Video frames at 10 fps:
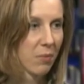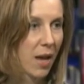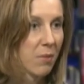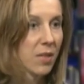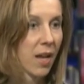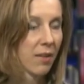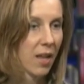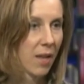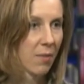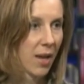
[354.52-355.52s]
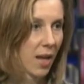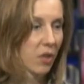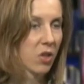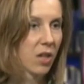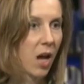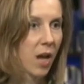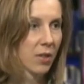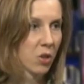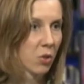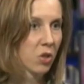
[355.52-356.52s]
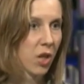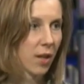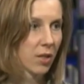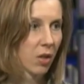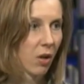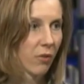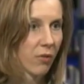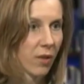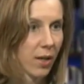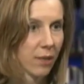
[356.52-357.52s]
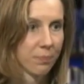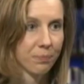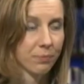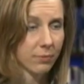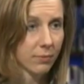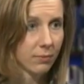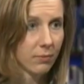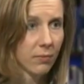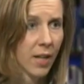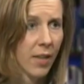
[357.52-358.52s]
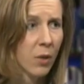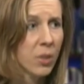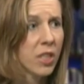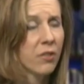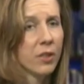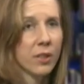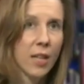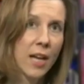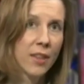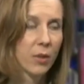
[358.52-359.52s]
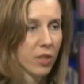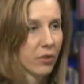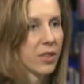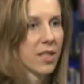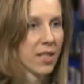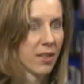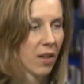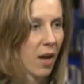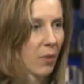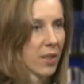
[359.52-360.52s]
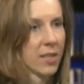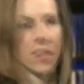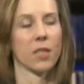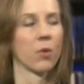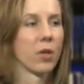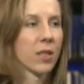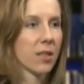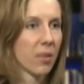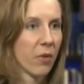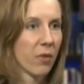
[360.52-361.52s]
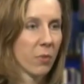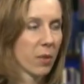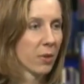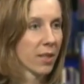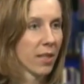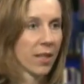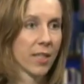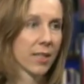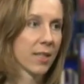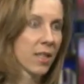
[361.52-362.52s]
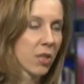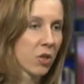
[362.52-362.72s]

aimed it at them, and actually got 2 shots off. And there were differences in the eyewitness testimony. Some of the people said they didn't see the